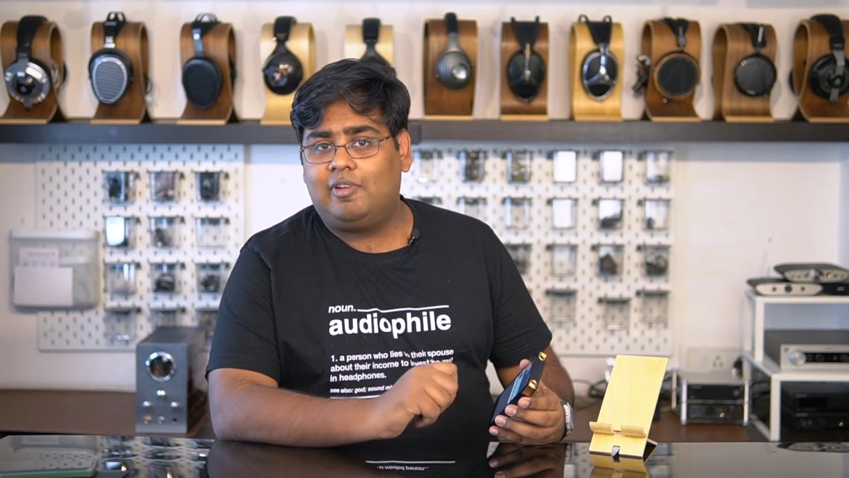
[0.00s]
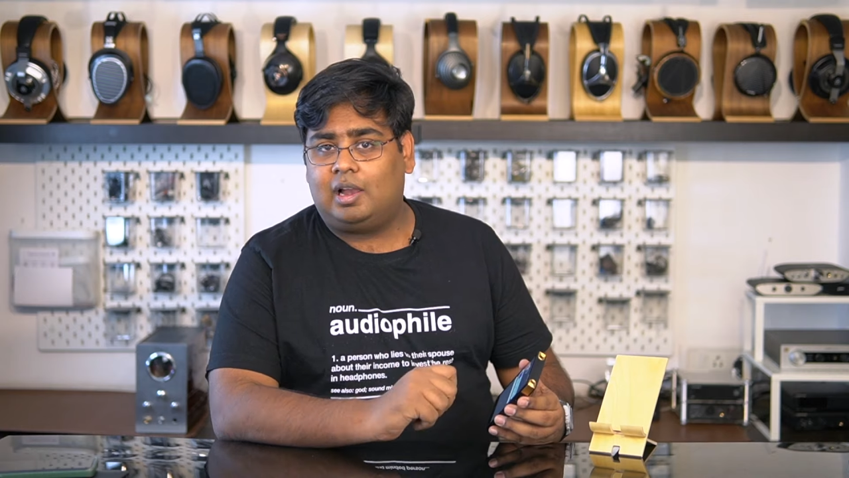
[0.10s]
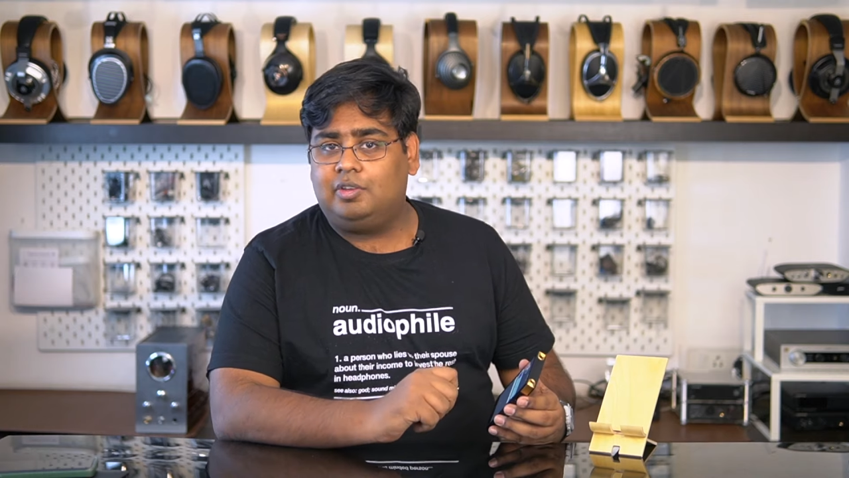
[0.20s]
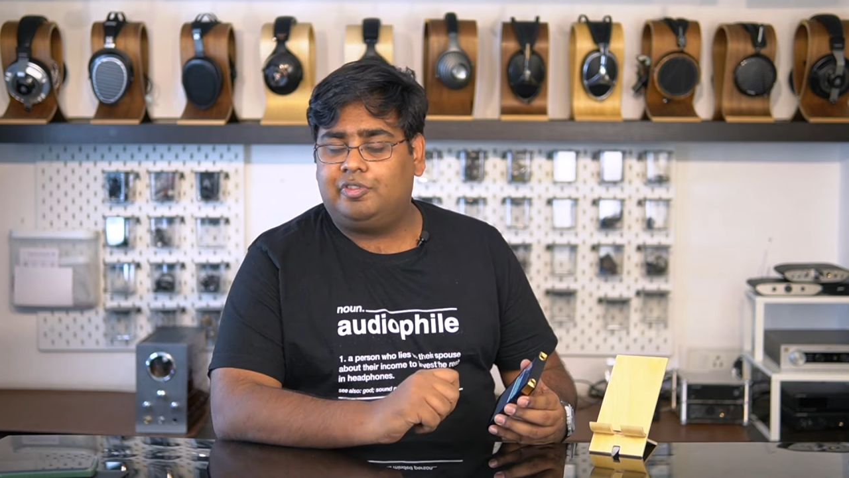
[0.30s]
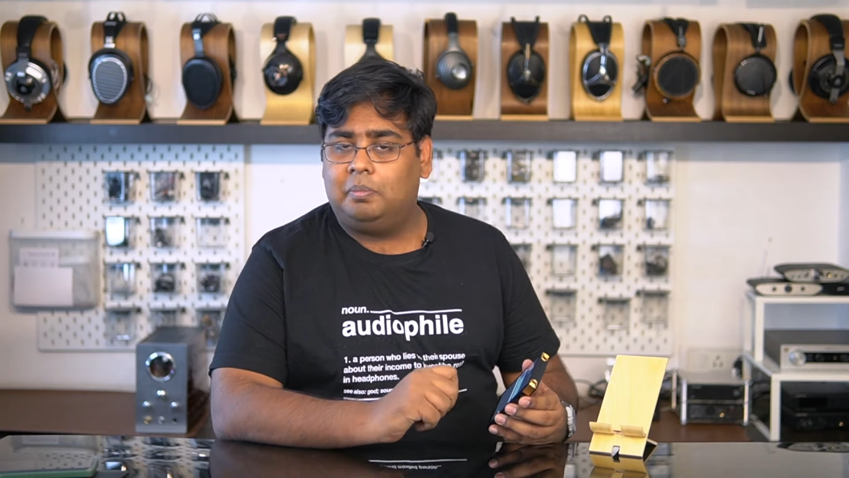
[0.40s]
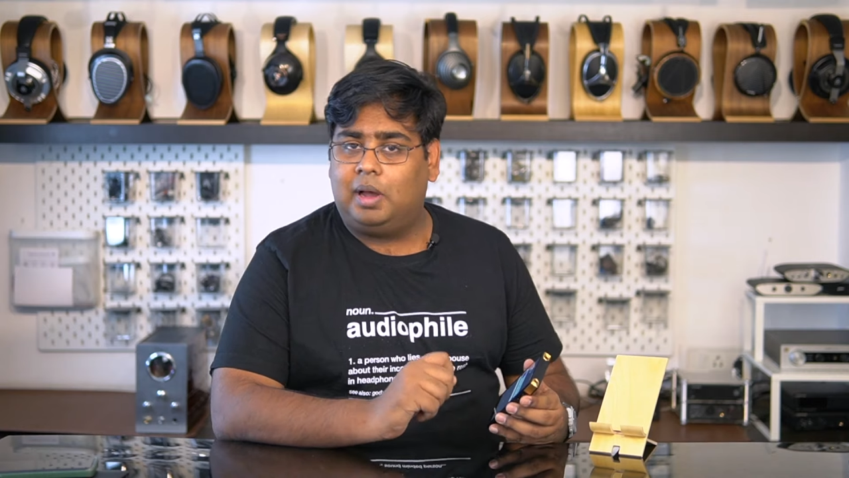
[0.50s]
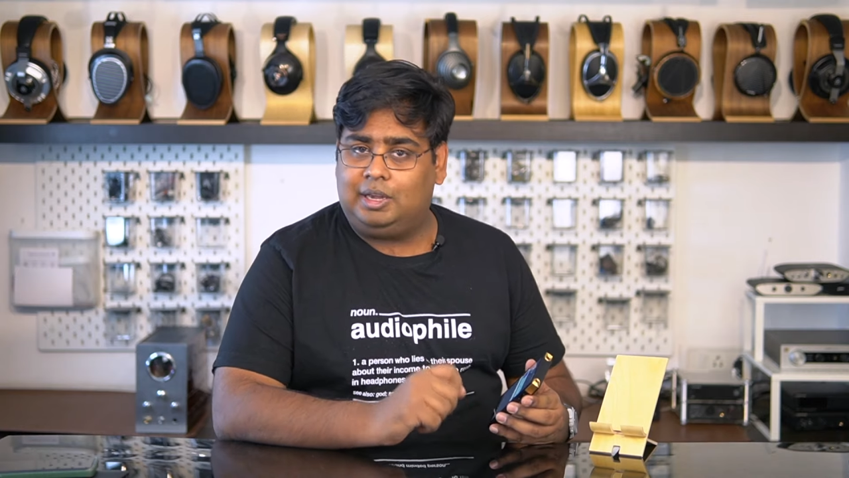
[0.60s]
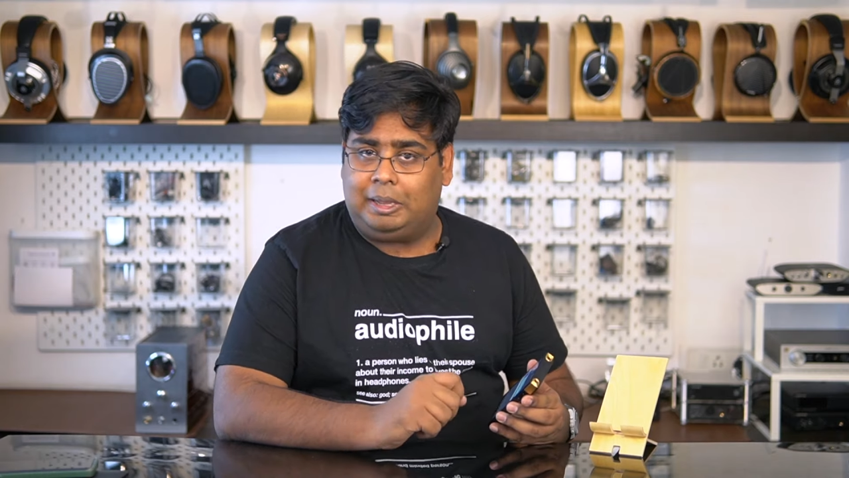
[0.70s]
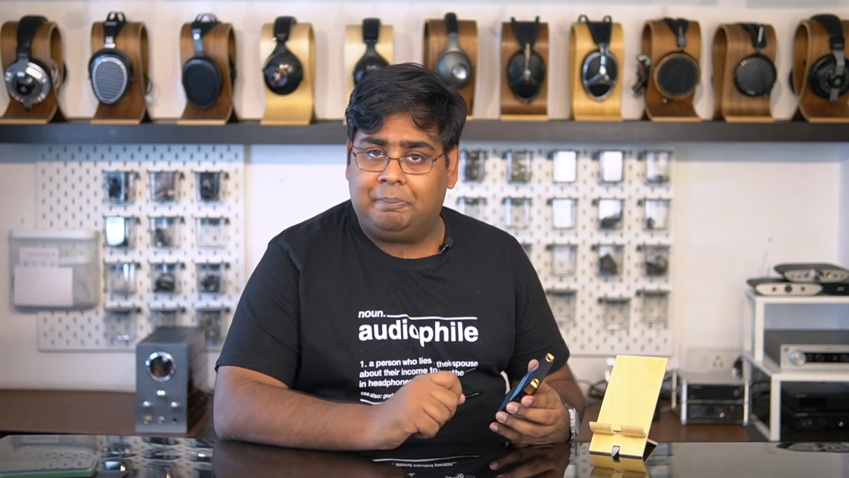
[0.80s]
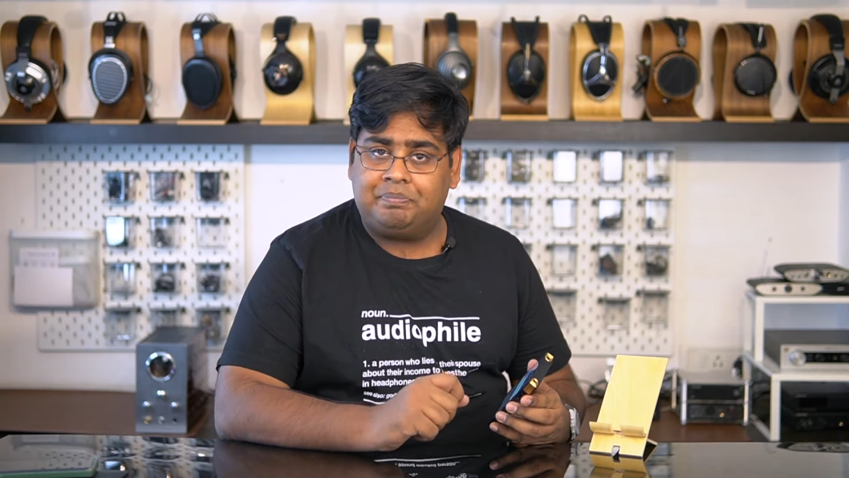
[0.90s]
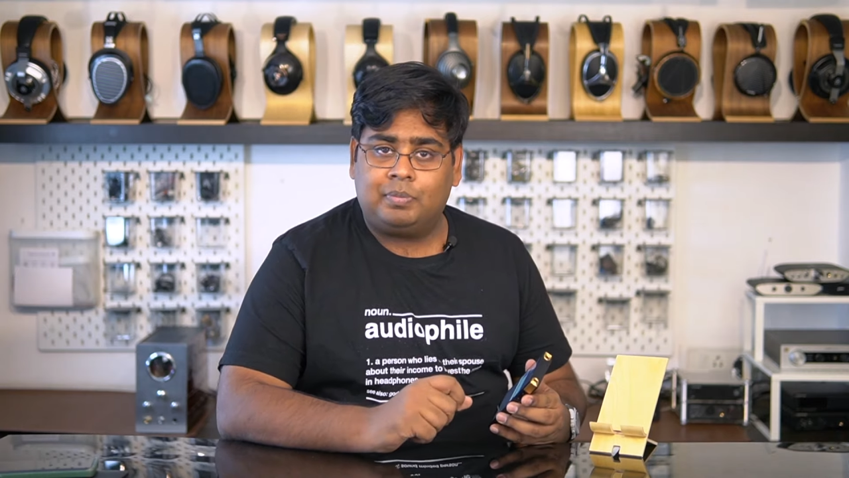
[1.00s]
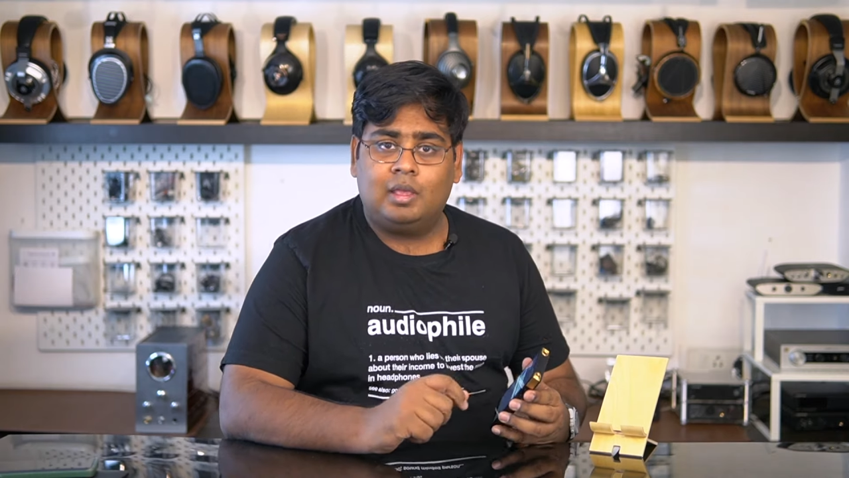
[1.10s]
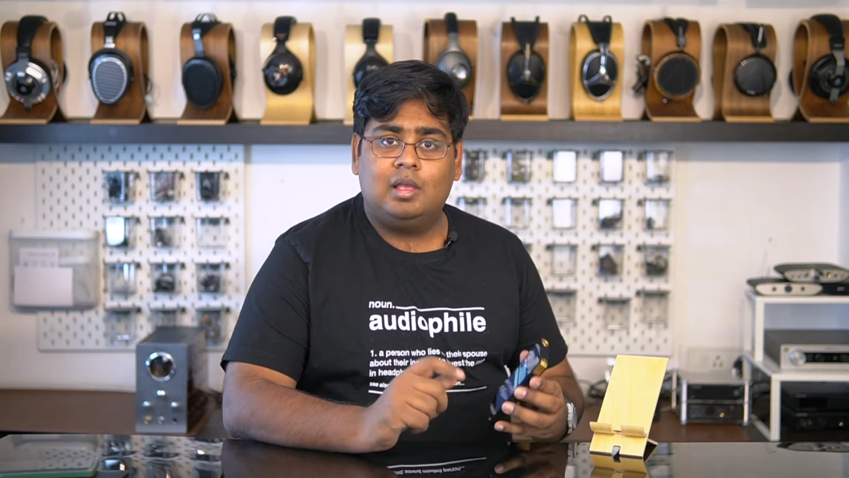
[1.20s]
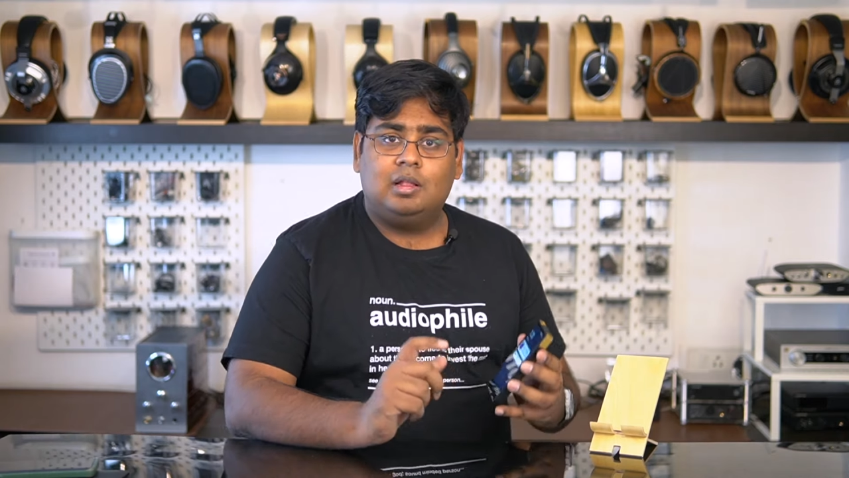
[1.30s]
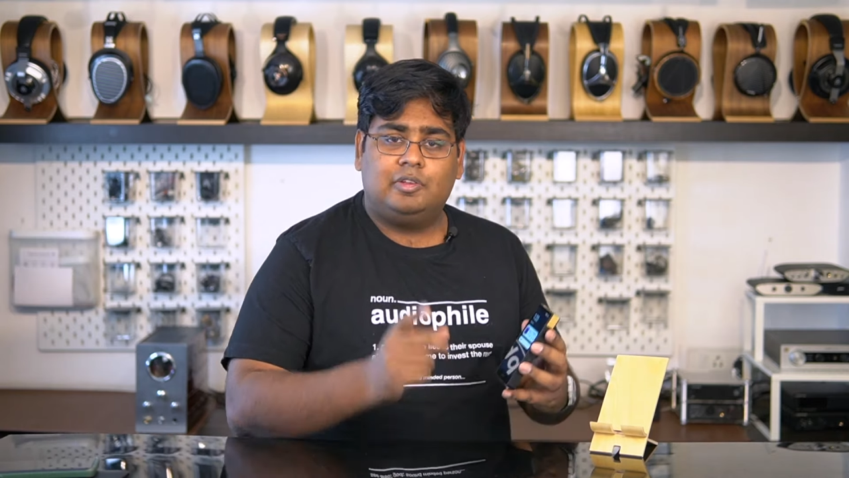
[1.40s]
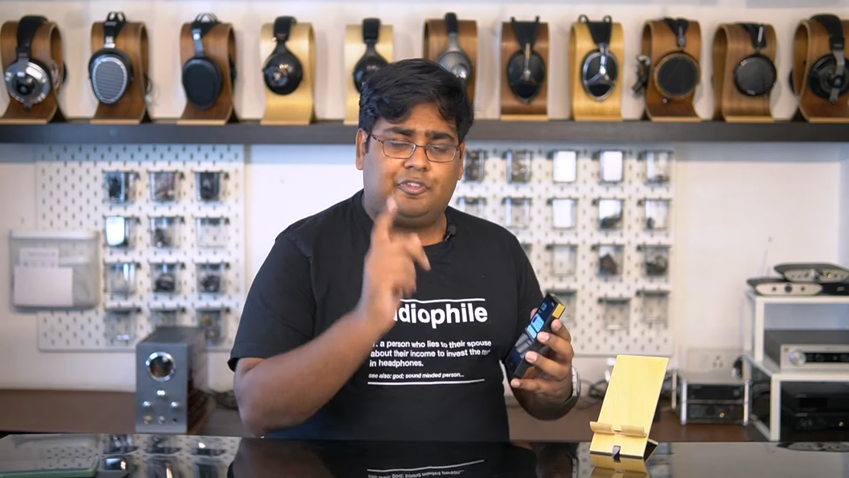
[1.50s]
value for money. The